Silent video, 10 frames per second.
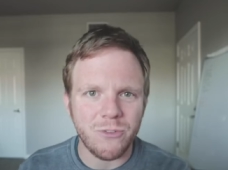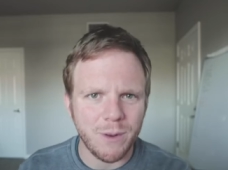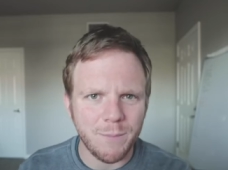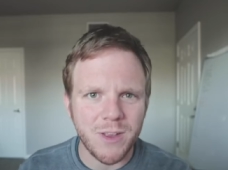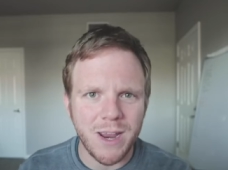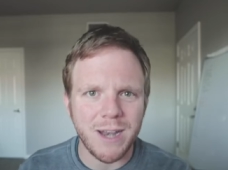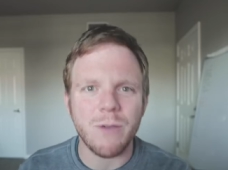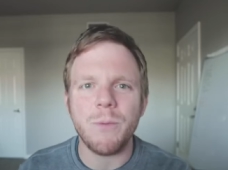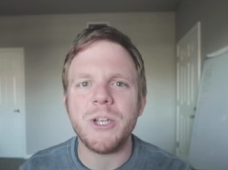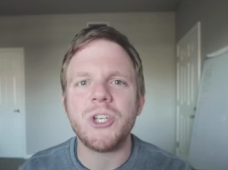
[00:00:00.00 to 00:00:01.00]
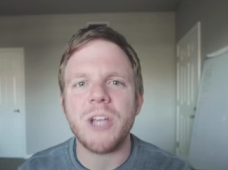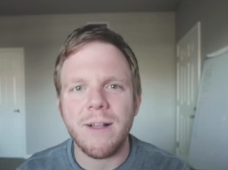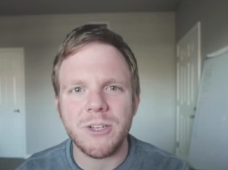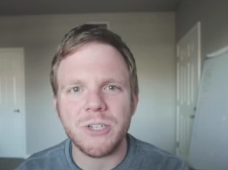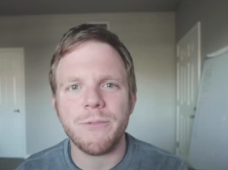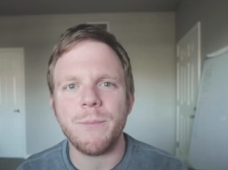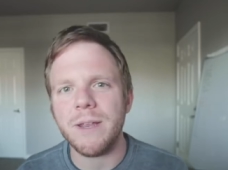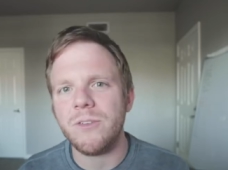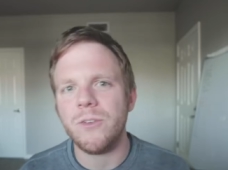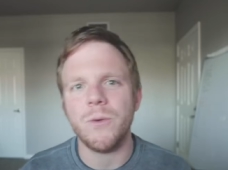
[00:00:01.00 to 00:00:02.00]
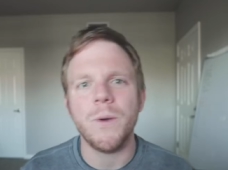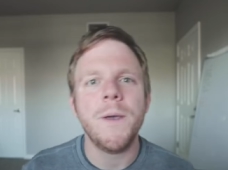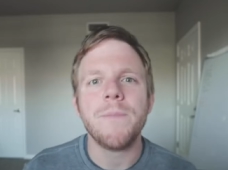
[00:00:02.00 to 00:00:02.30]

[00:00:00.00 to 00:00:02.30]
you see what I'm saying? It would be challenging for me to